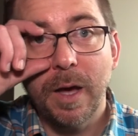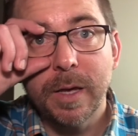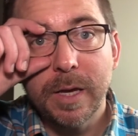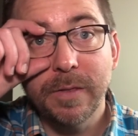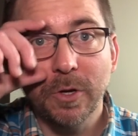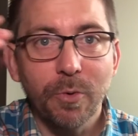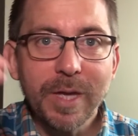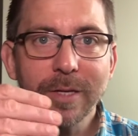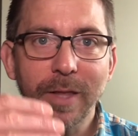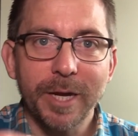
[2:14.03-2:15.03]
In the
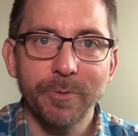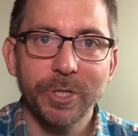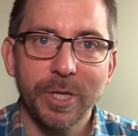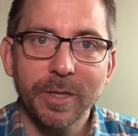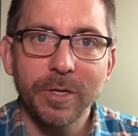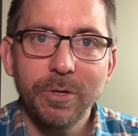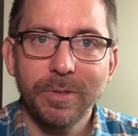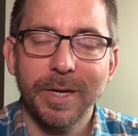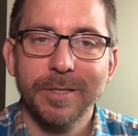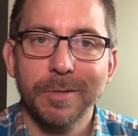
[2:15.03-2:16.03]
Greek language that the New
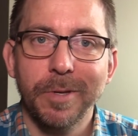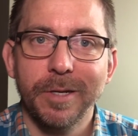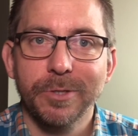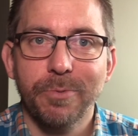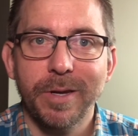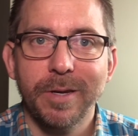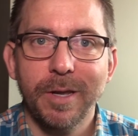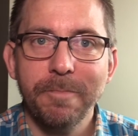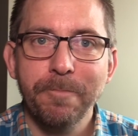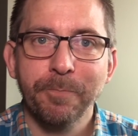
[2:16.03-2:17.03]
Testament is written
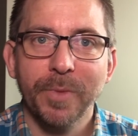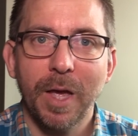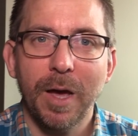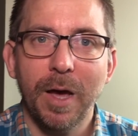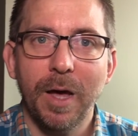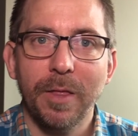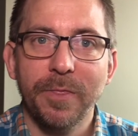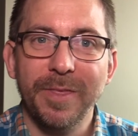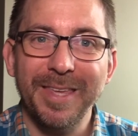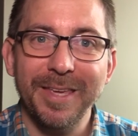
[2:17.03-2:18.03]
in,
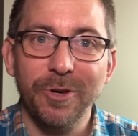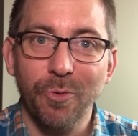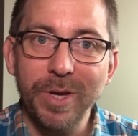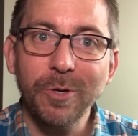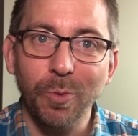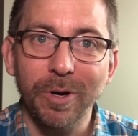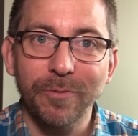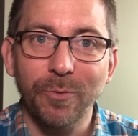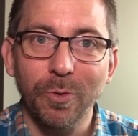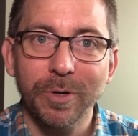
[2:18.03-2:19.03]
the Greek word
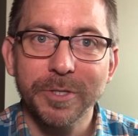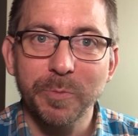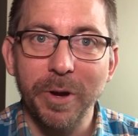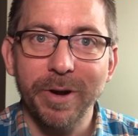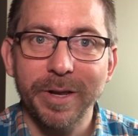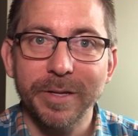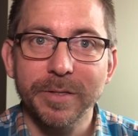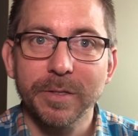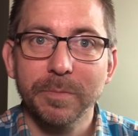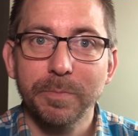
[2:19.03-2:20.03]
for spirit
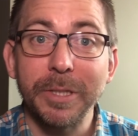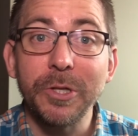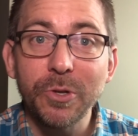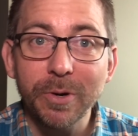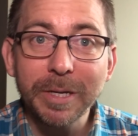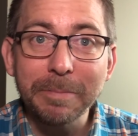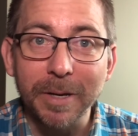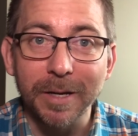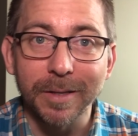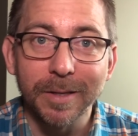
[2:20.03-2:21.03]
is
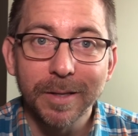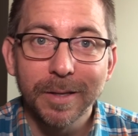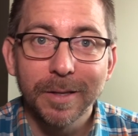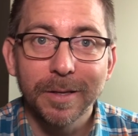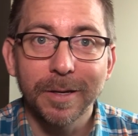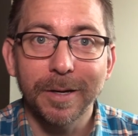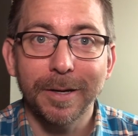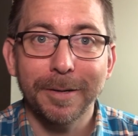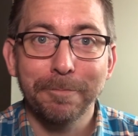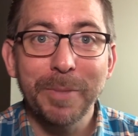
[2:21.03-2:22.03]
pneuma.
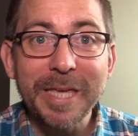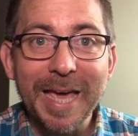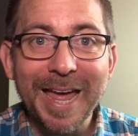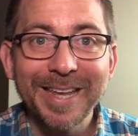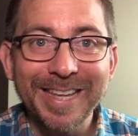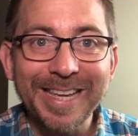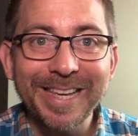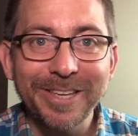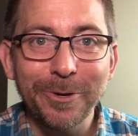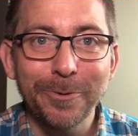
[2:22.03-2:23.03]

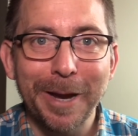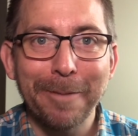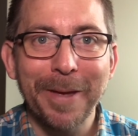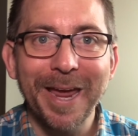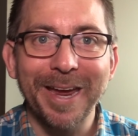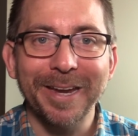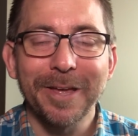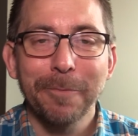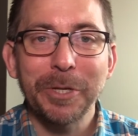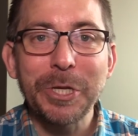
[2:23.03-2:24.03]
P-N-E-U-M-A,
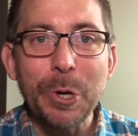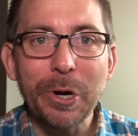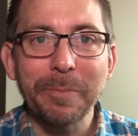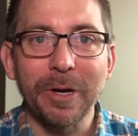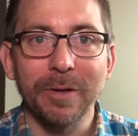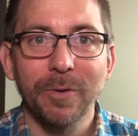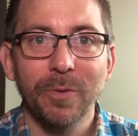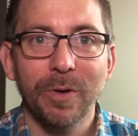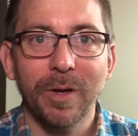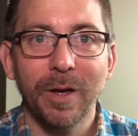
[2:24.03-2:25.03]
pneuma,
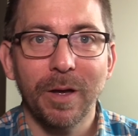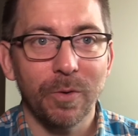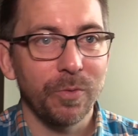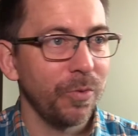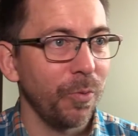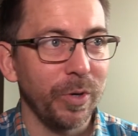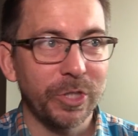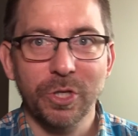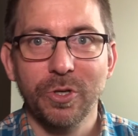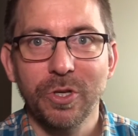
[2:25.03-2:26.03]

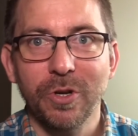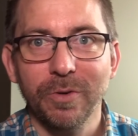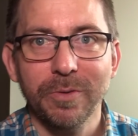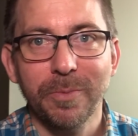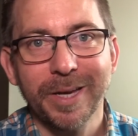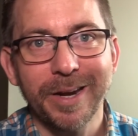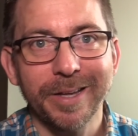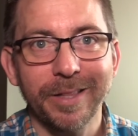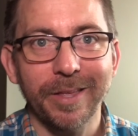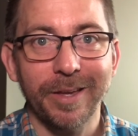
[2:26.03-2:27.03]
which, we kind of
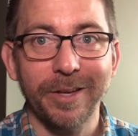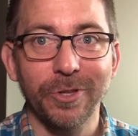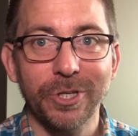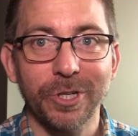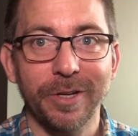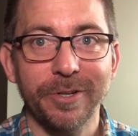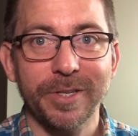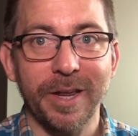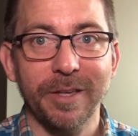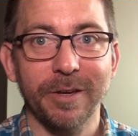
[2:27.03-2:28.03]
get the English
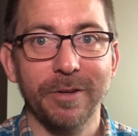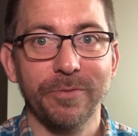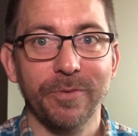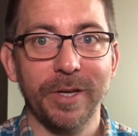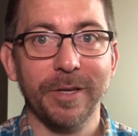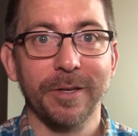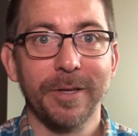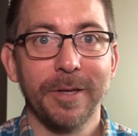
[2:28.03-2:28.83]
understanding of like